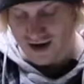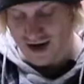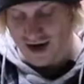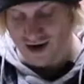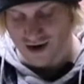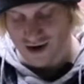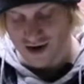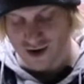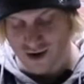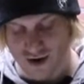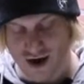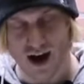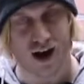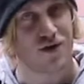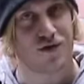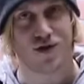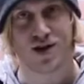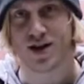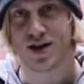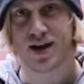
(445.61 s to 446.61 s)
I
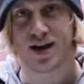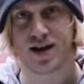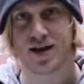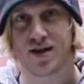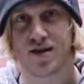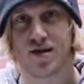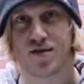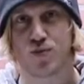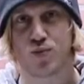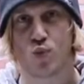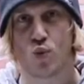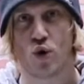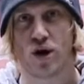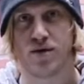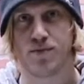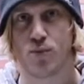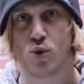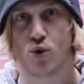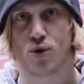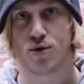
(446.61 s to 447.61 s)
don't really like these
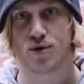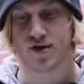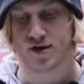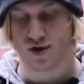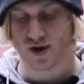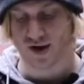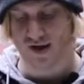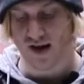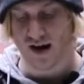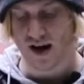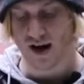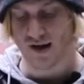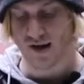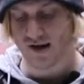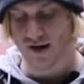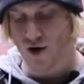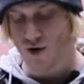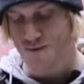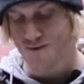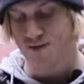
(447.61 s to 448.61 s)
white borders on the side,
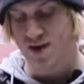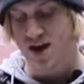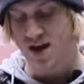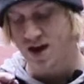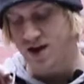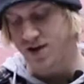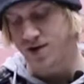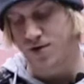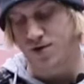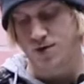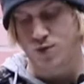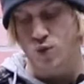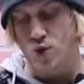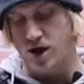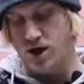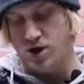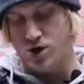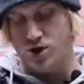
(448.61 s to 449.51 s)
so a little white